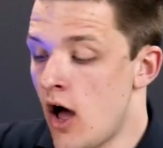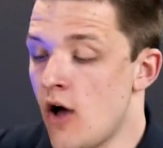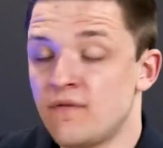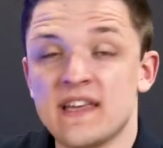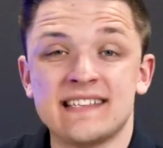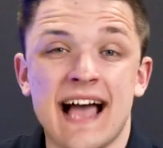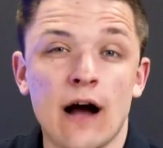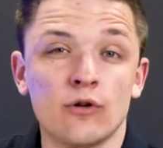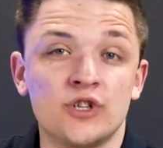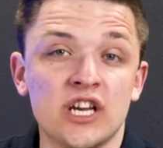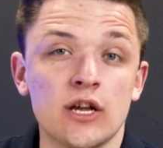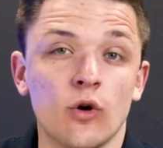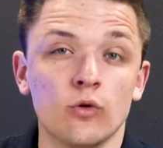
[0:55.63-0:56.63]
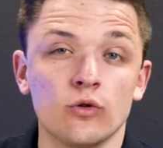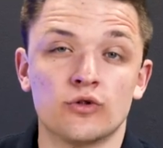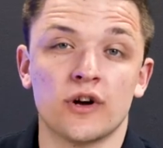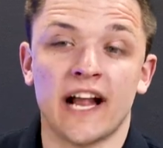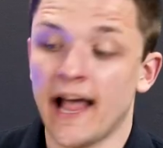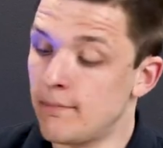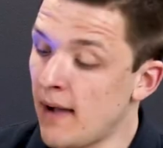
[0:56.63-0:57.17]
of this LG
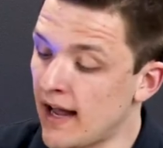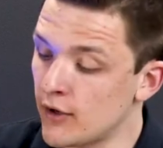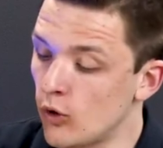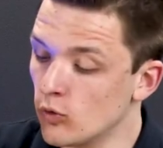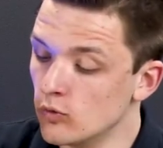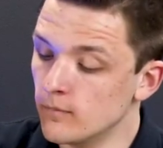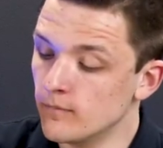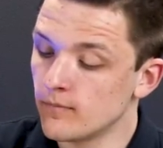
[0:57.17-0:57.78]
UltraGear panel.